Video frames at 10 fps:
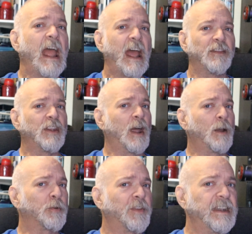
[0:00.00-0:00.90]
and the
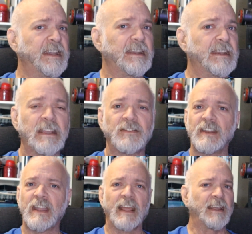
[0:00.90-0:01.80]
number they need to hit to
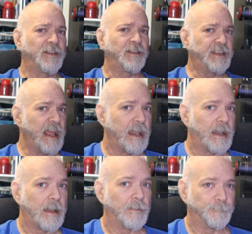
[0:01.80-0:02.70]
negative 10.